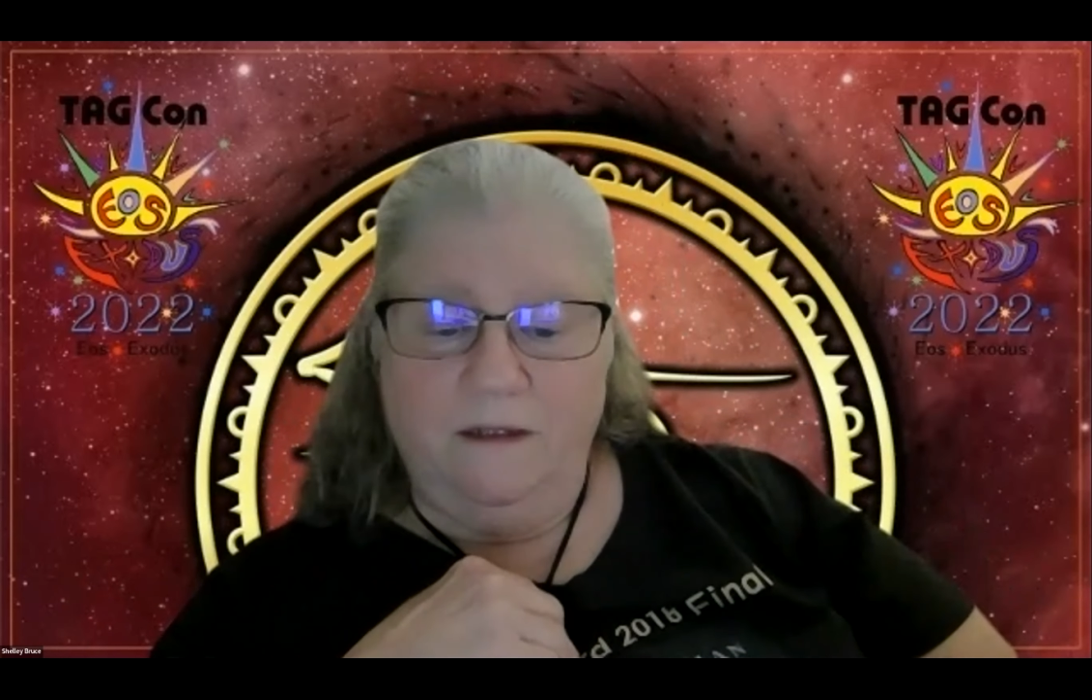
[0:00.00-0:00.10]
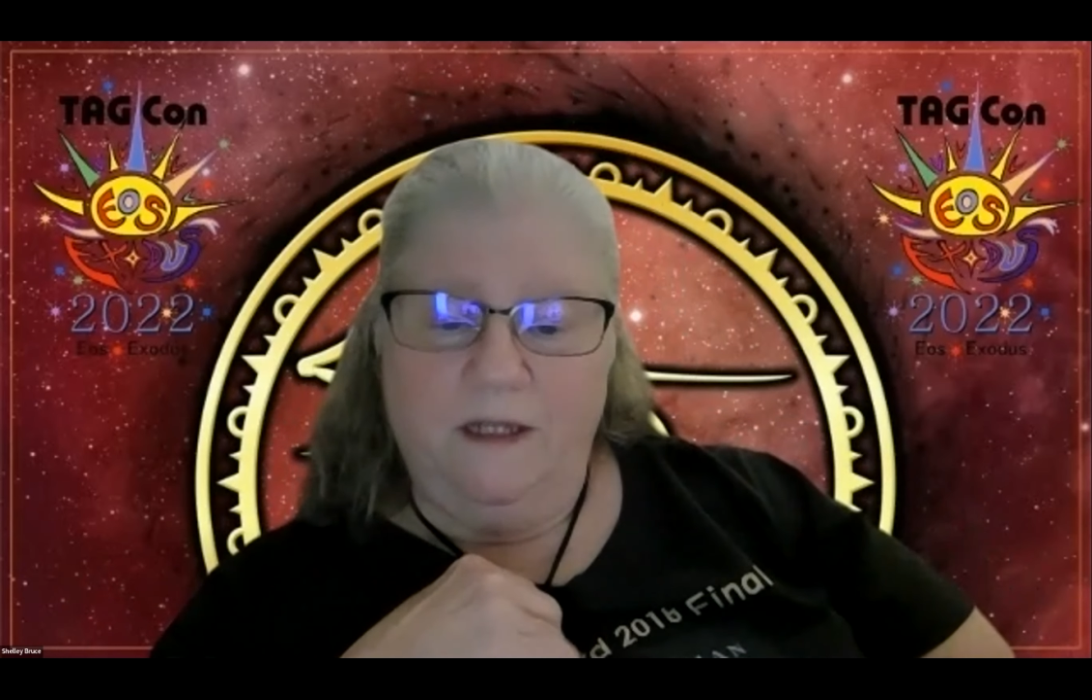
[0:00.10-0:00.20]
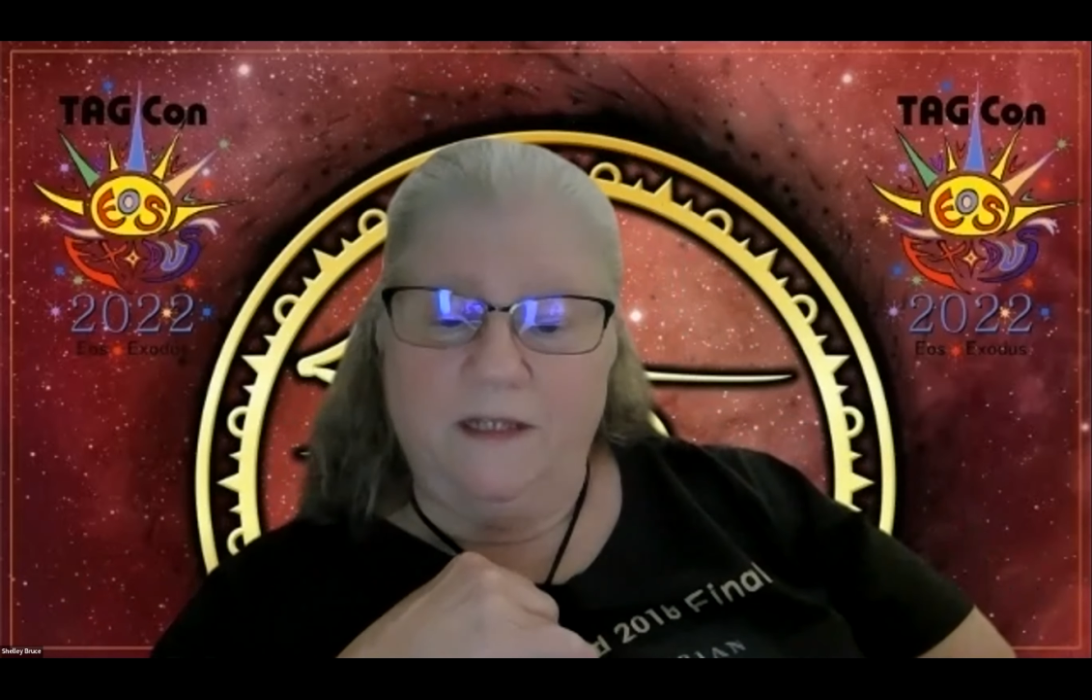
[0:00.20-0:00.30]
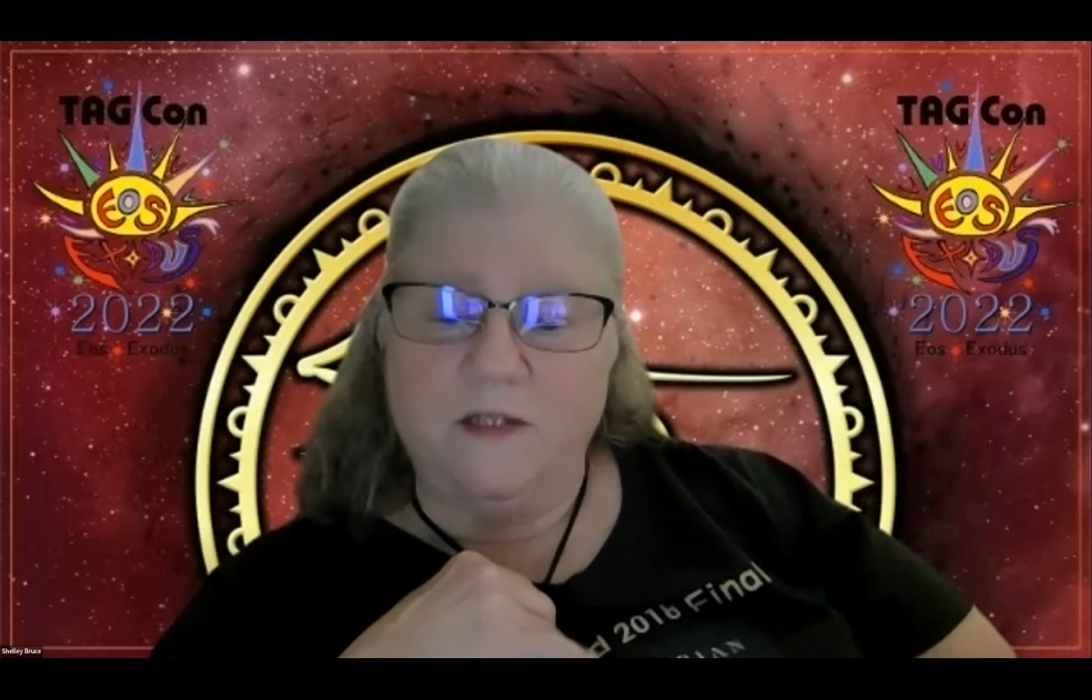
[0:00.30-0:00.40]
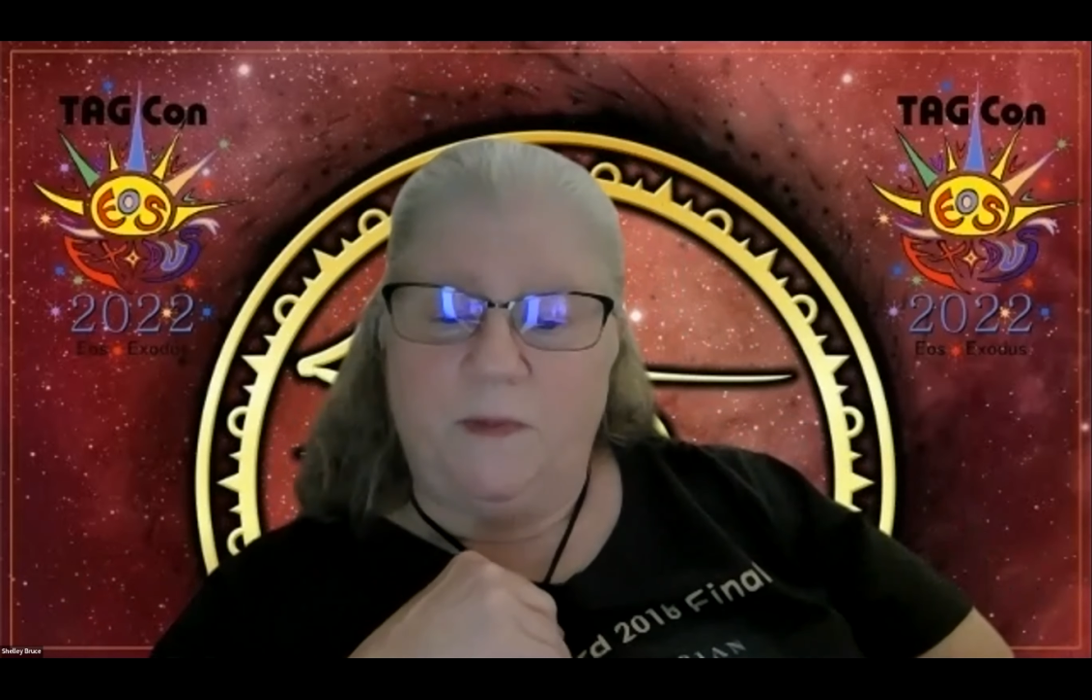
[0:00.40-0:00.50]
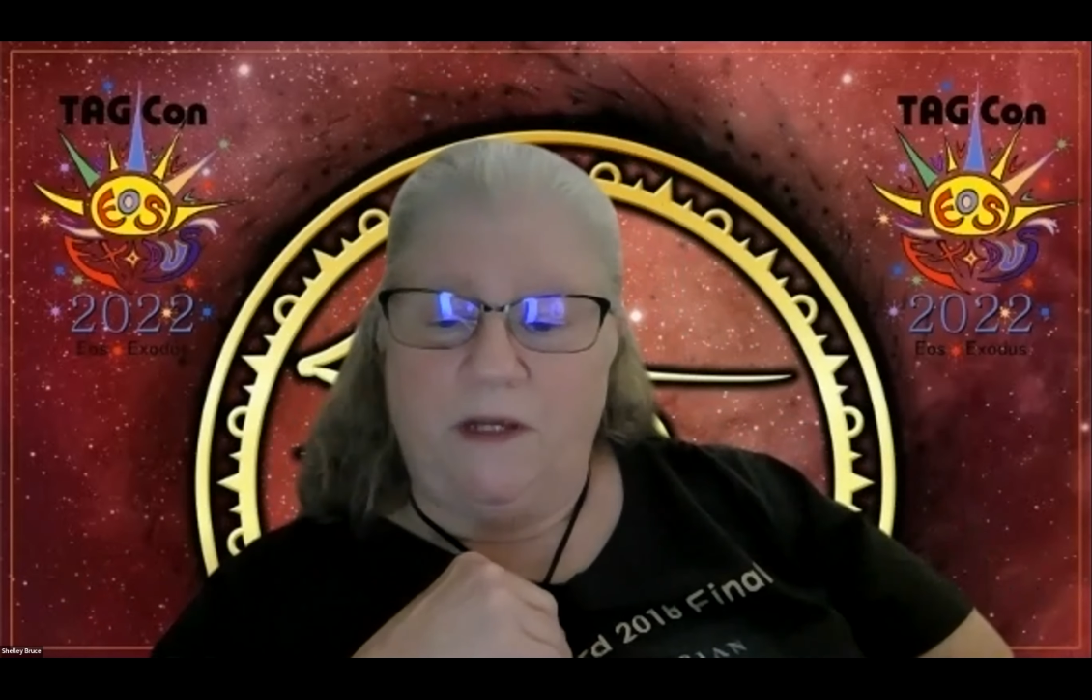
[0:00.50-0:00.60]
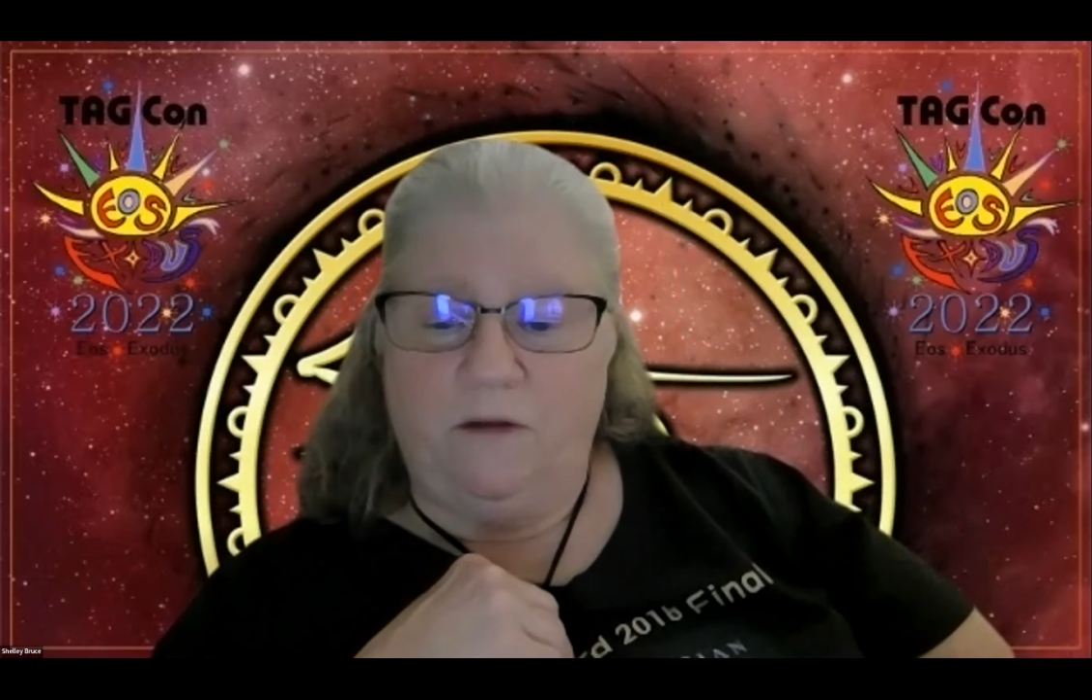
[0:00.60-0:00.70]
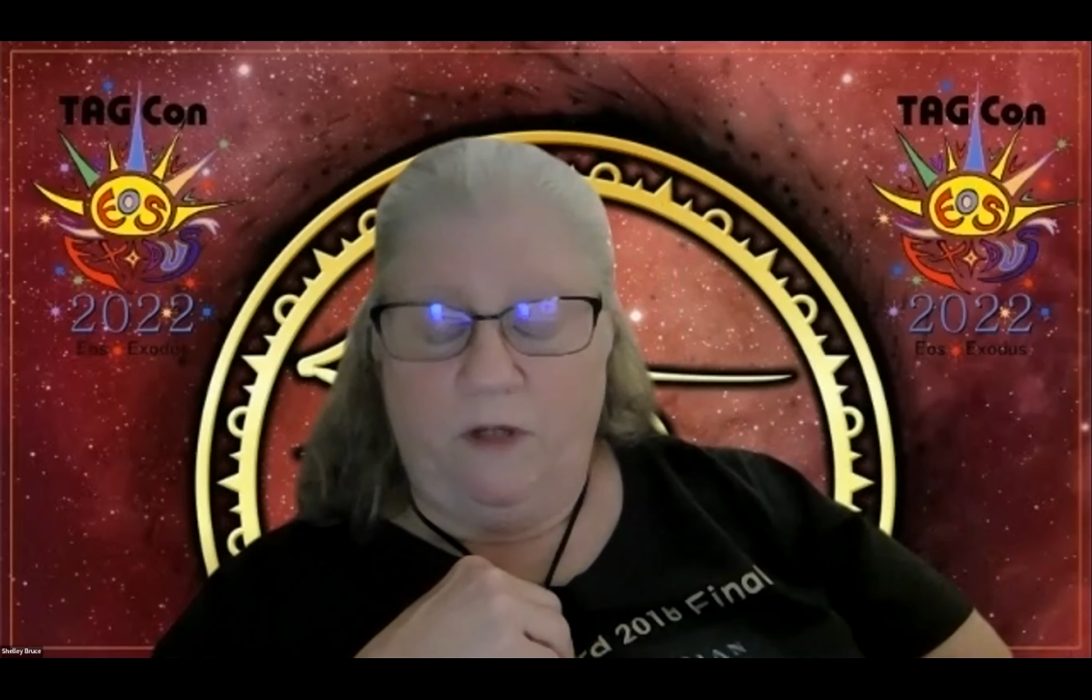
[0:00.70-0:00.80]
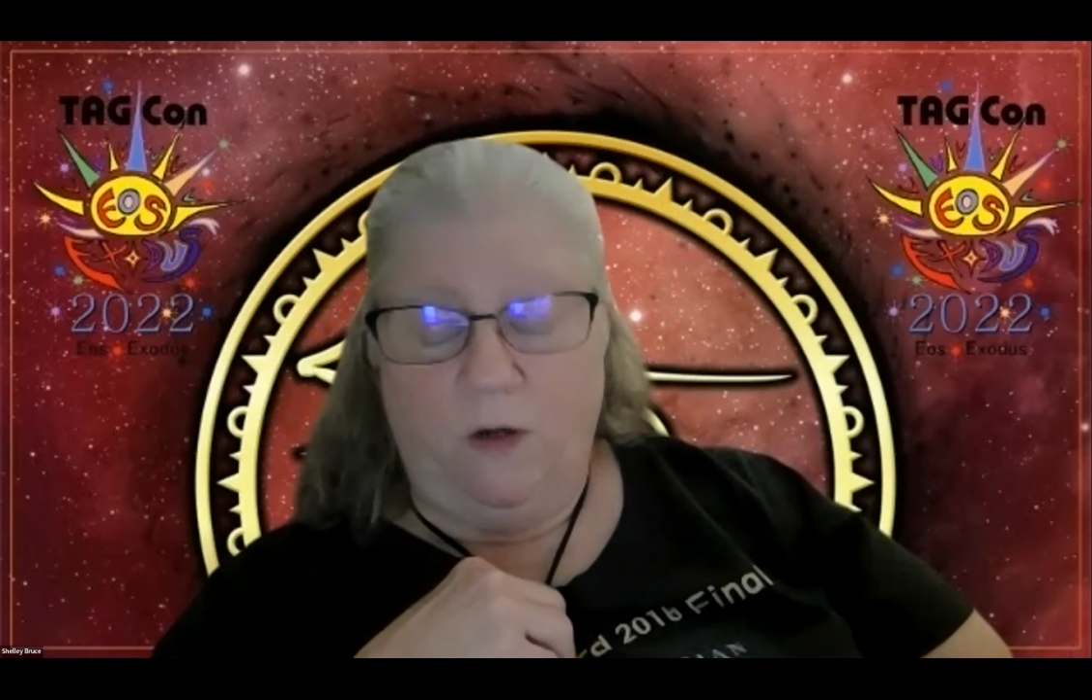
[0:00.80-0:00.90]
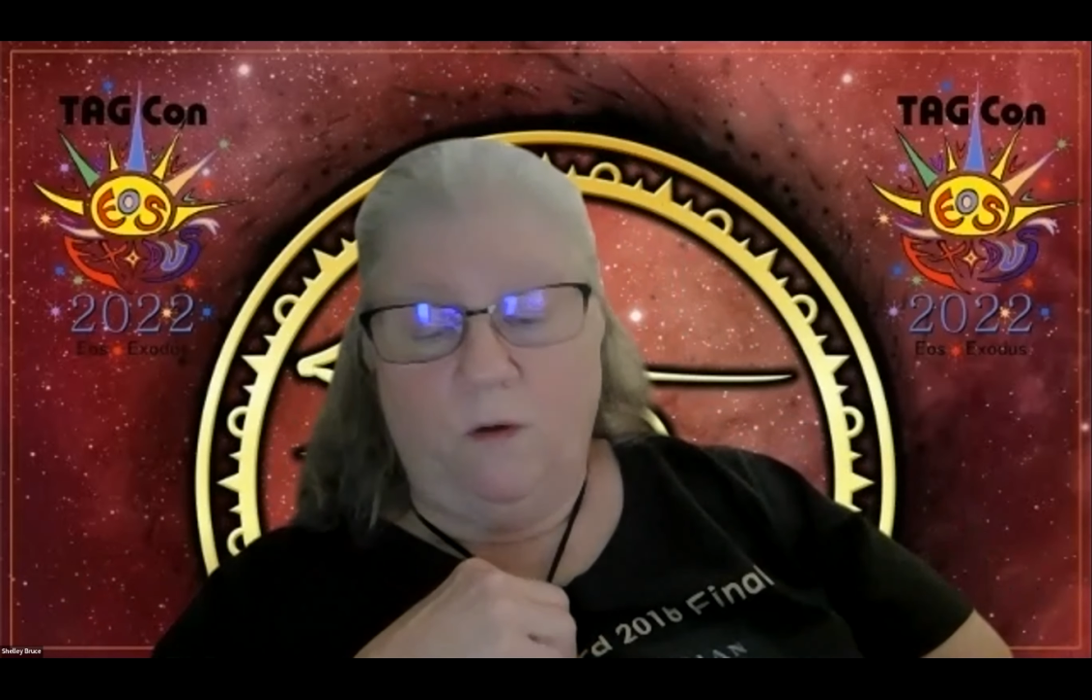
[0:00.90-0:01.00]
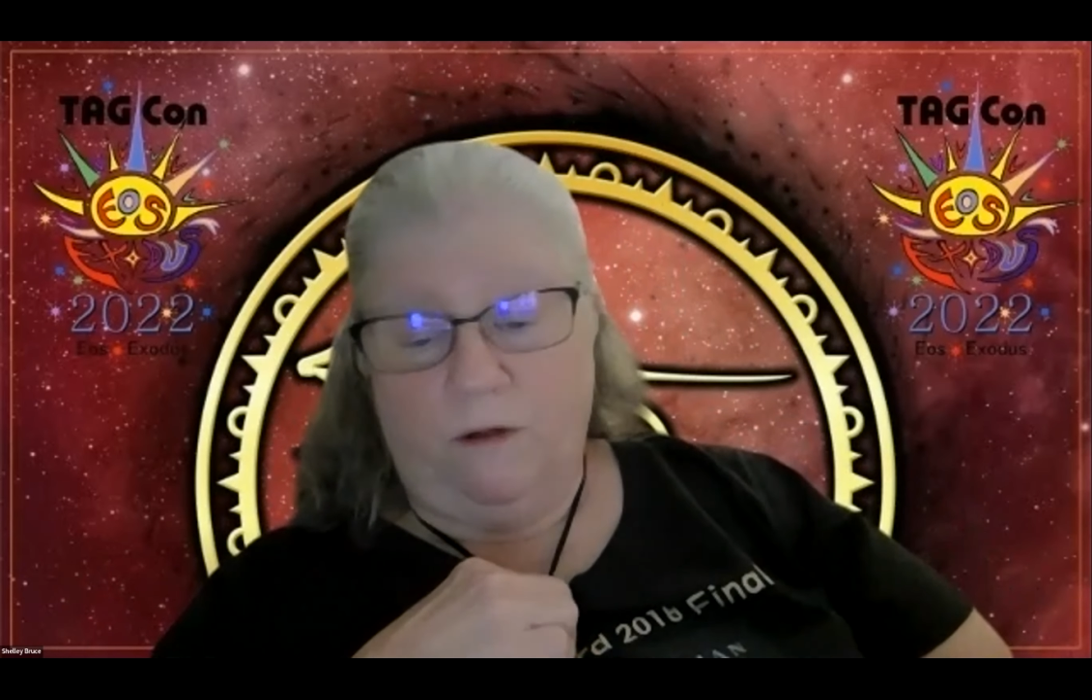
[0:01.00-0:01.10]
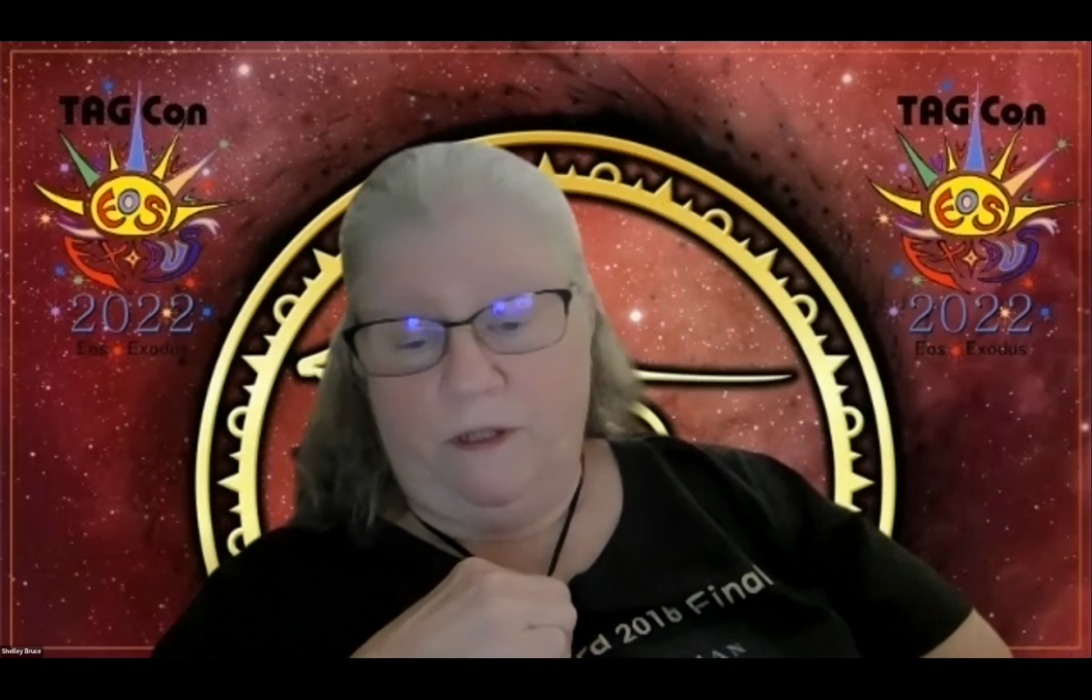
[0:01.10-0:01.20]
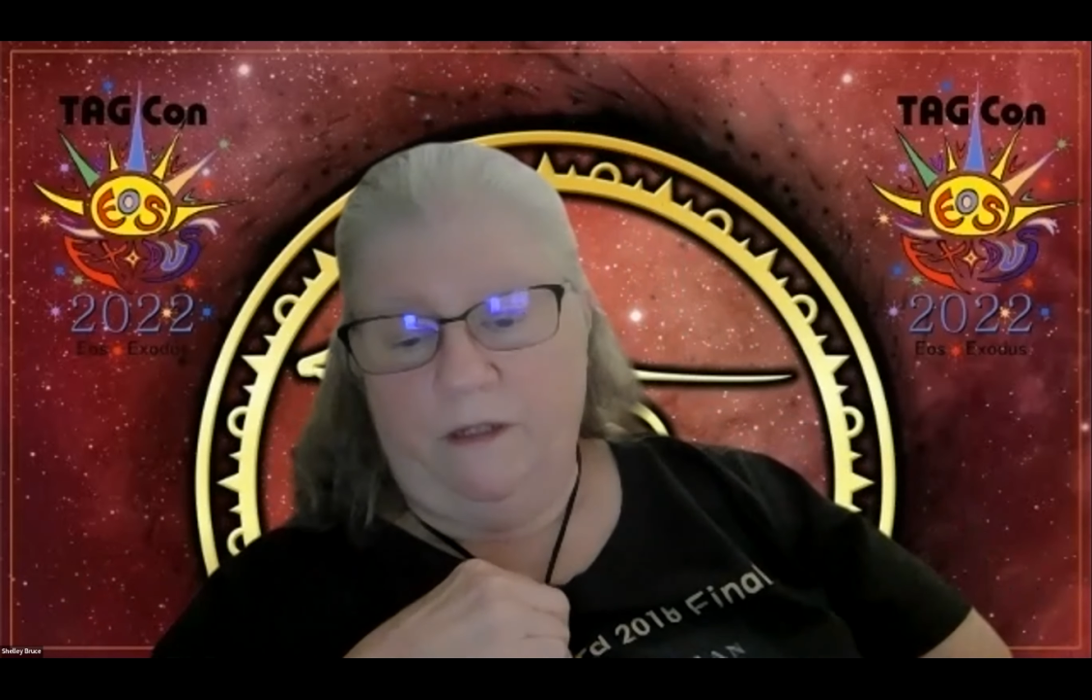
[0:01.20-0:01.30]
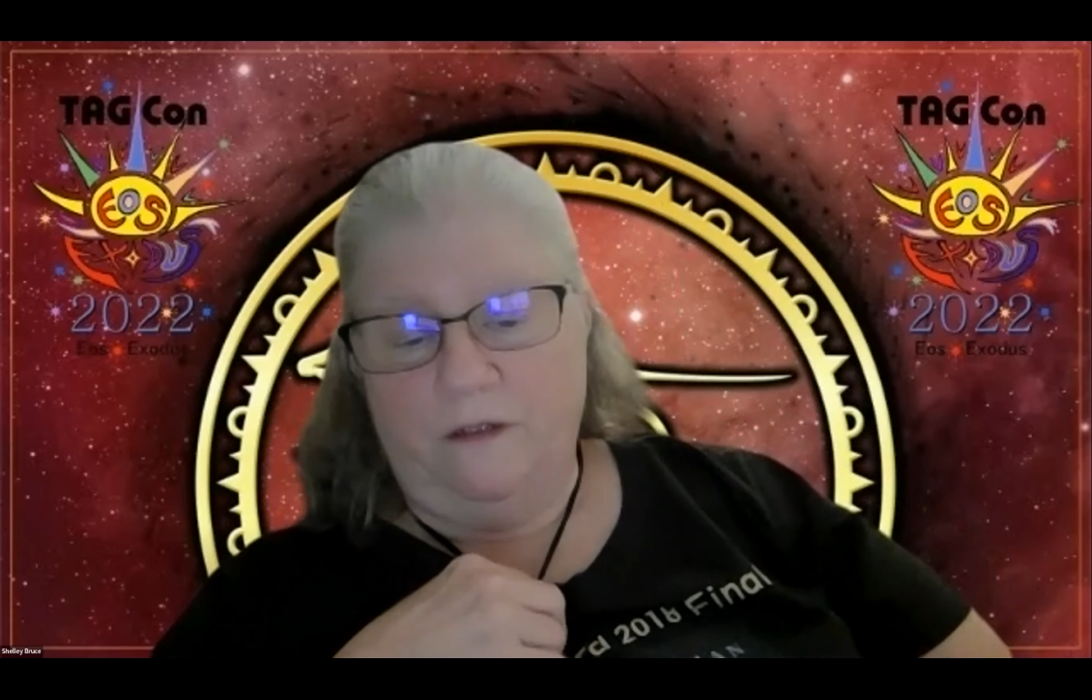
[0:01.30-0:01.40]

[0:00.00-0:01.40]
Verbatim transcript: is being recorded,